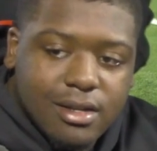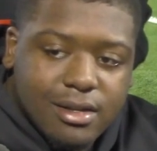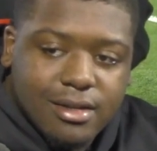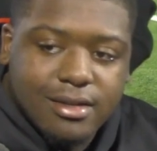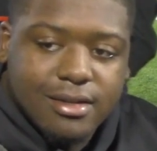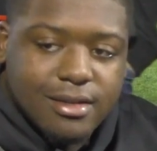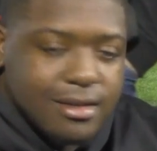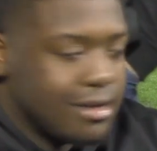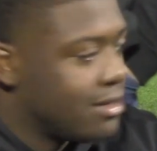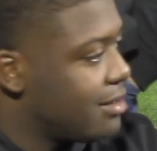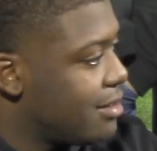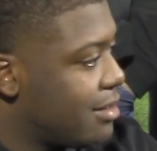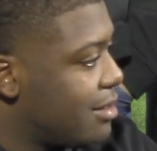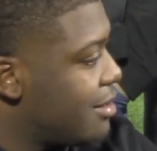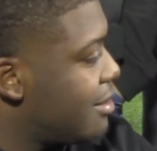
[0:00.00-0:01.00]
But what sounds
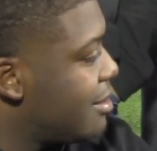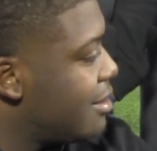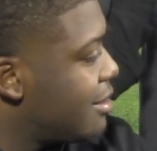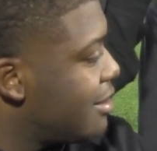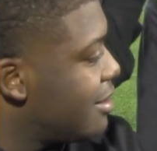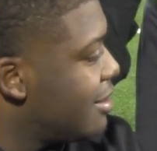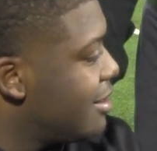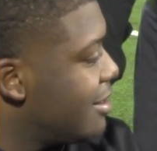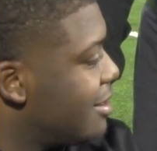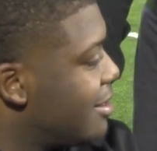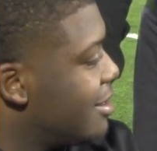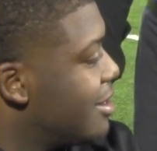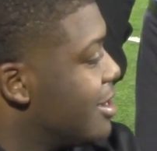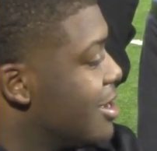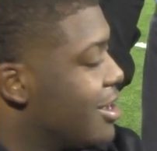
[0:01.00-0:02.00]
like you're showing off
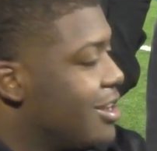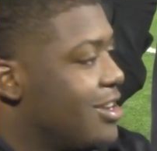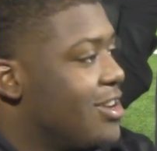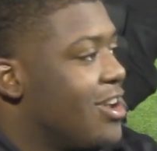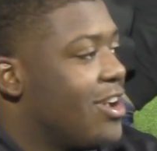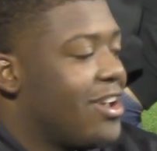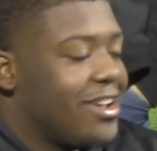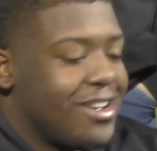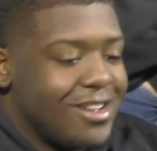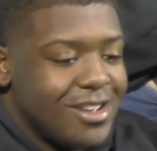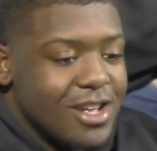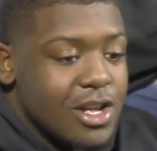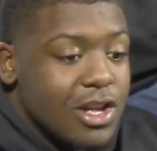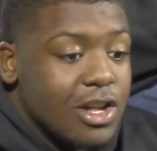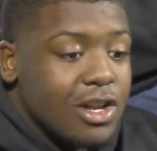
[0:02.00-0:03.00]
when he did
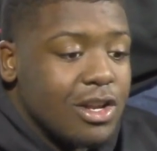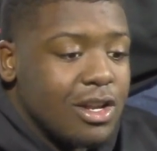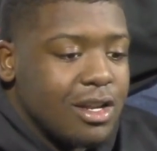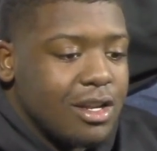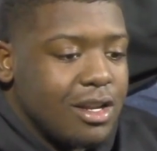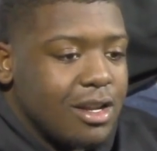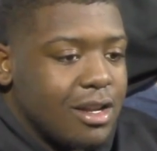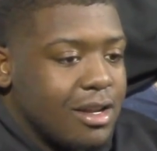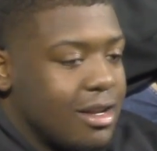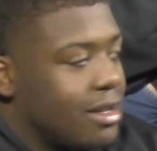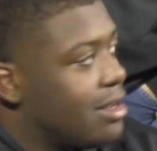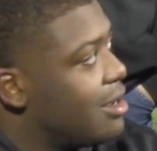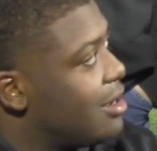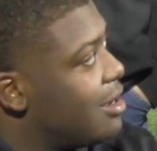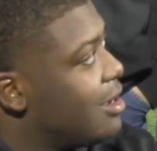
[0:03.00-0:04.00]
that. How does someone like you react
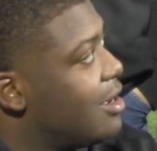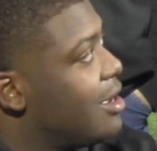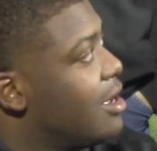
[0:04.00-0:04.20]
to that?